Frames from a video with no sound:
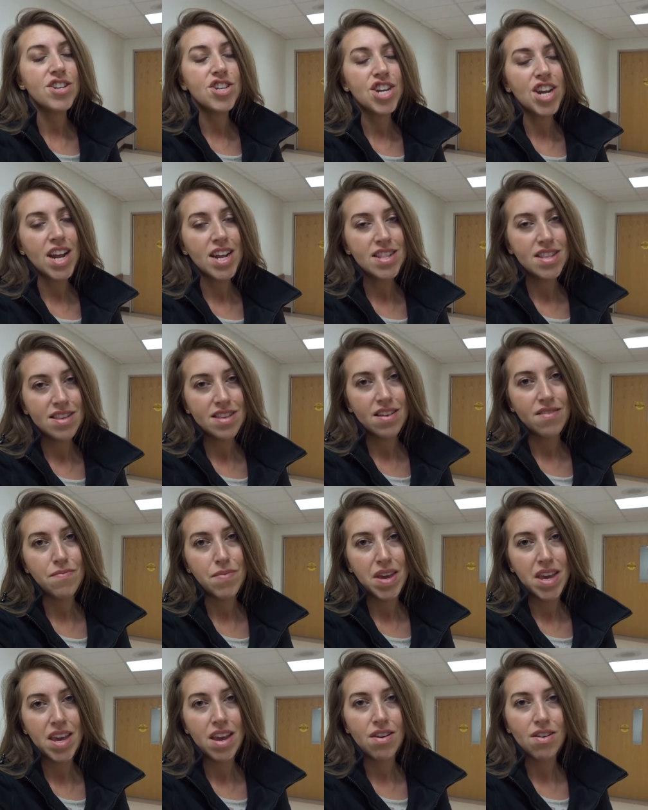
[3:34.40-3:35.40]
chances of
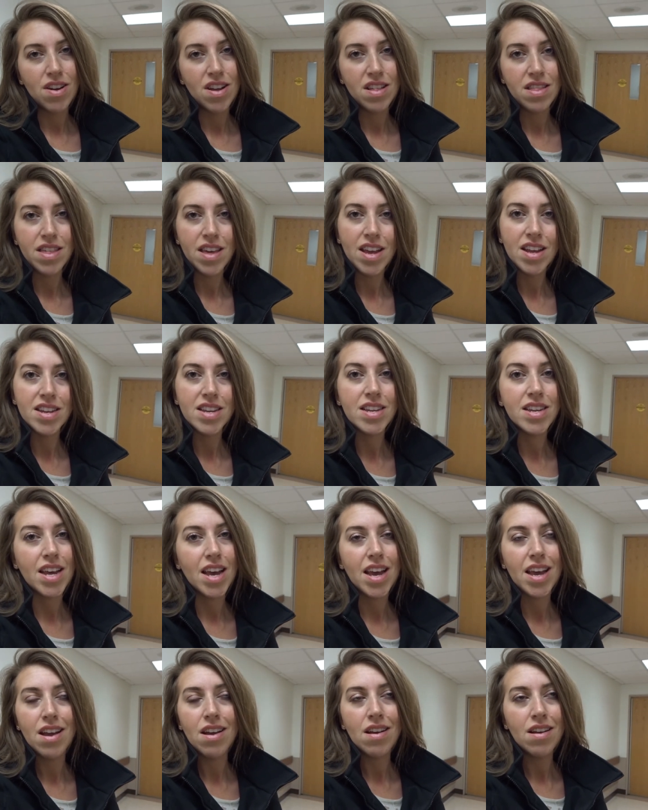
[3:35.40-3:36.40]
me hearing anything
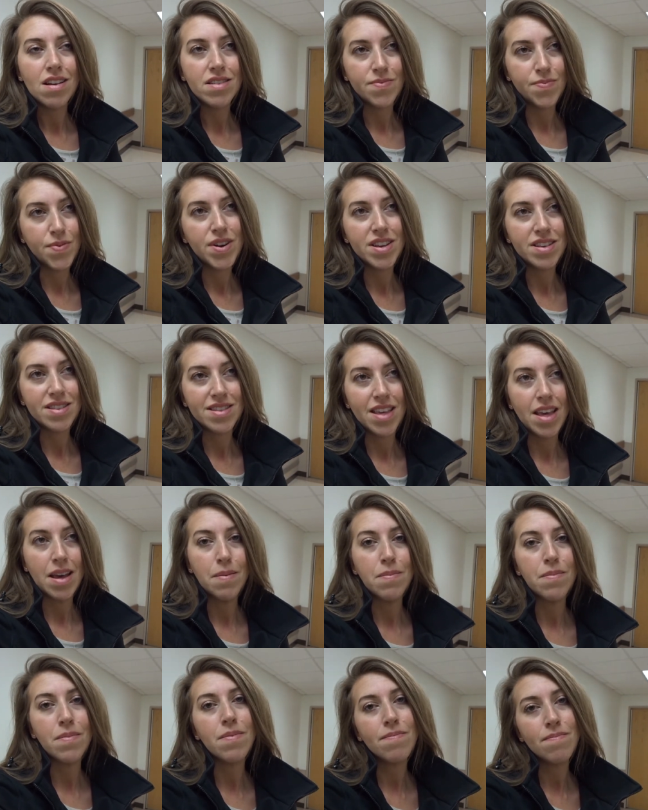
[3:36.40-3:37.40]
today is pretty
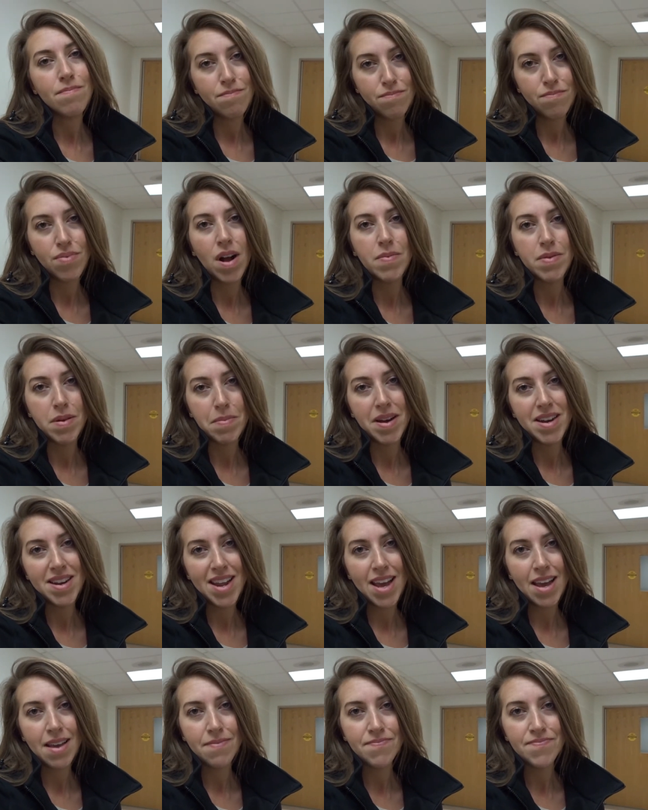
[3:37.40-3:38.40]
slim, probably
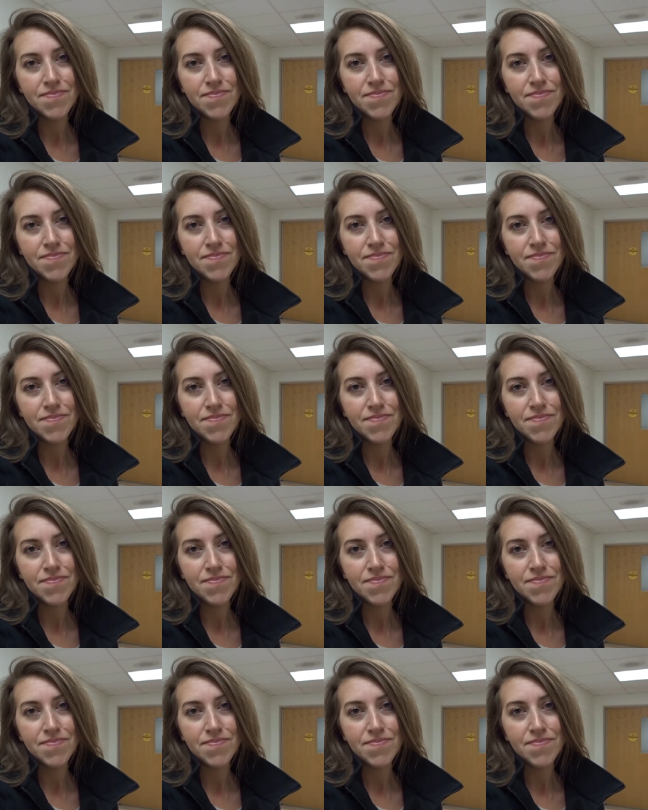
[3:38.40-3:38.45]
Monday.